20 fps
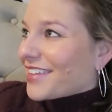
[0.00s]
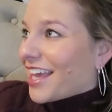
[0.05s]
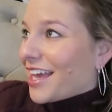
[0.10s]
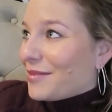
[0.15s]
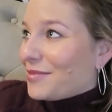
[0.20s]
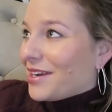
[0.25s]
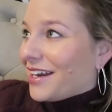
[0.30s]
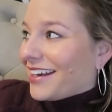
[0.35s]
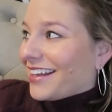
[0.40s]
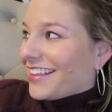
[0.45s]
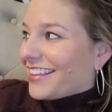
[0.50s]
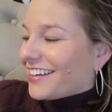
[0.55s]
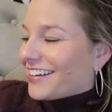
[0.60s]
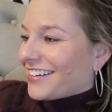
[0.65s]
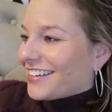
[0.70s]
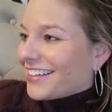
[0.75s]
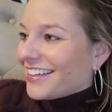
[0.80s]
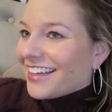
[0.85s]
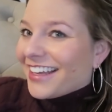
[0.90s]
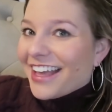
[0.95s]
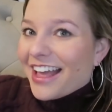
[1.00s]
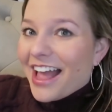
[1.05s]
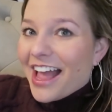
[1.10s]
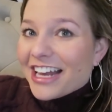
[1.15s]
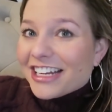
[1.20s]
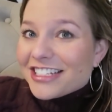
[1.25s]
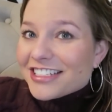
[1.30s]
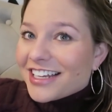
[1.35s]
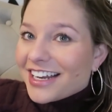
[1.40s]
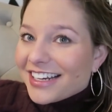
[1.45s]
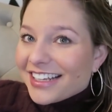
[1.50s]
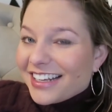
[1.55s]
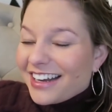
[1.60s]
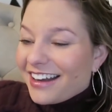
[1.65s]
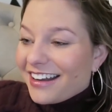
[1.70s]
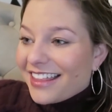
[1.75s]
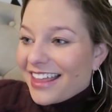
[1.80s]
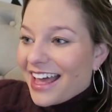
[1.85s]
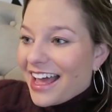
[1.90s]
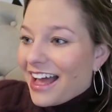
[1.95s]
I'm not either. I just gotta get
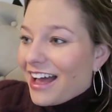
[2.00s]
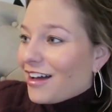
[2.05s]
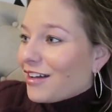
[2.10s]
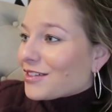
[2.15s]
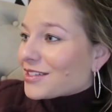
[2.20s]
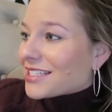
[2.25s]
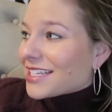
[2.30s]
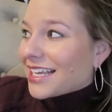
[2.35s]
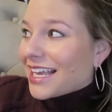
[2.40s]
out of the house.